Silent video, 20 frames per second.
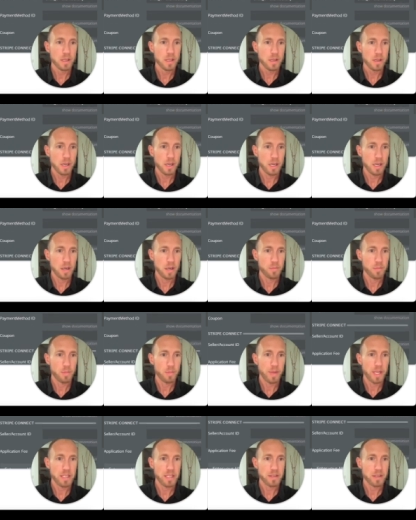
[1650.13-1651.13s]
Um, but
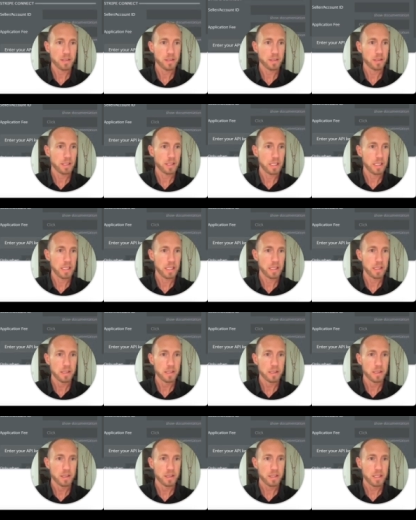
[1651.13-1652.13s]
basically,
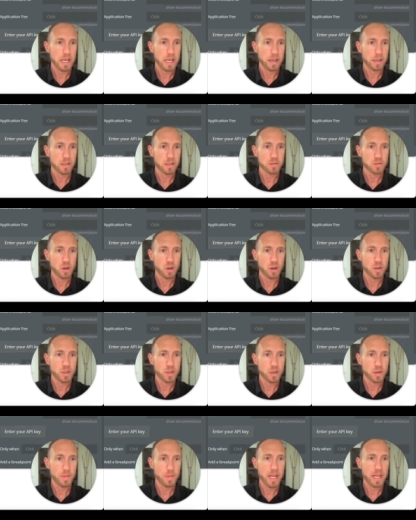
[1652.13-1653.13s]
yeah, charge
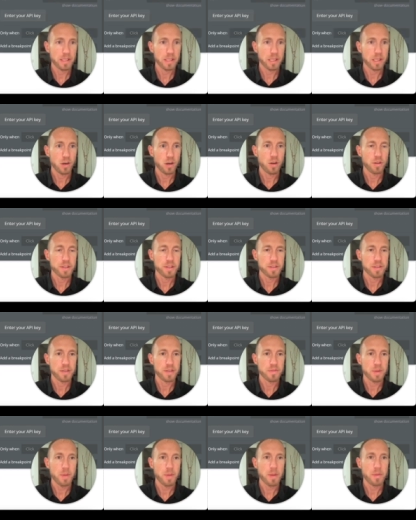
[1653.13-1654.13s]
automatically, all this stuff.
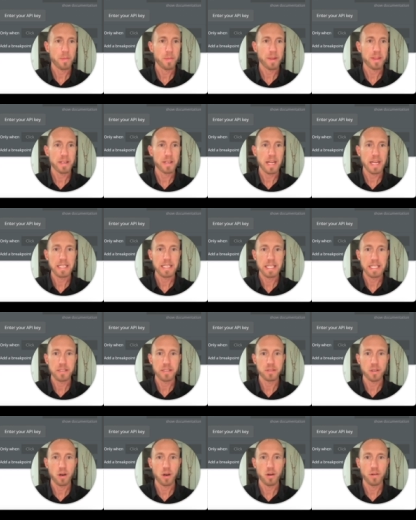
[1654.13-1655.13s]
The payment method ID
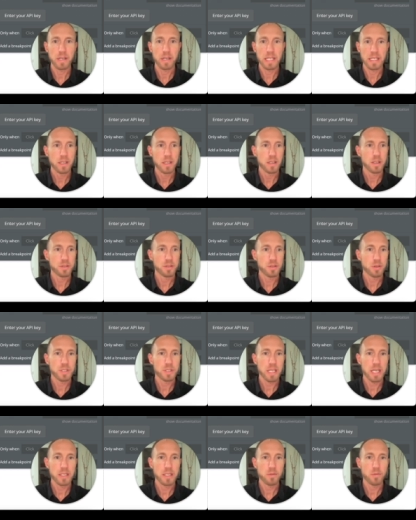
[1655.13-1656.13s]
is already
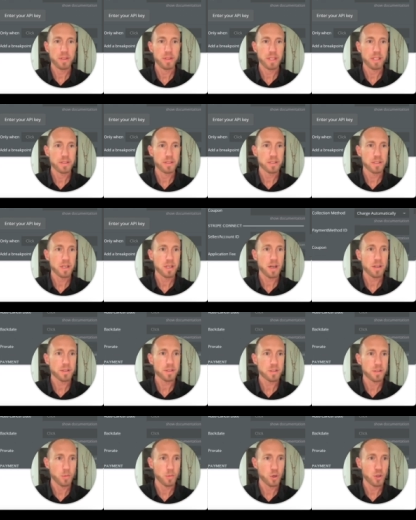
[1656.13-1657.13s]
associated with this
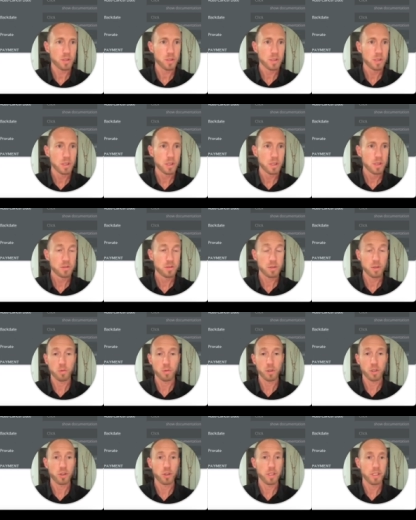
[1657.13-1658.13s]
customer, so we're
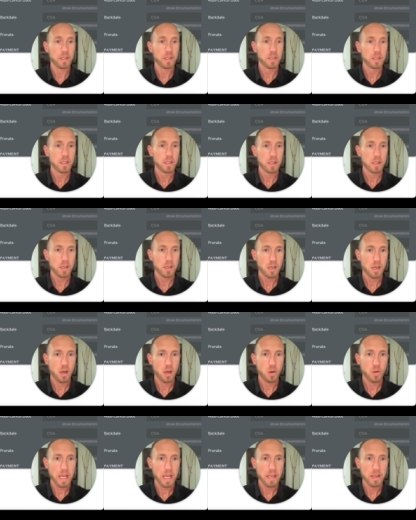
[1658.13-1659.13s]
good.
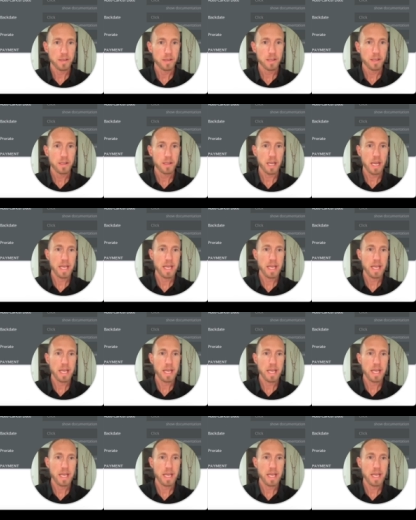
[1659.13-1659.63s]
Okay, and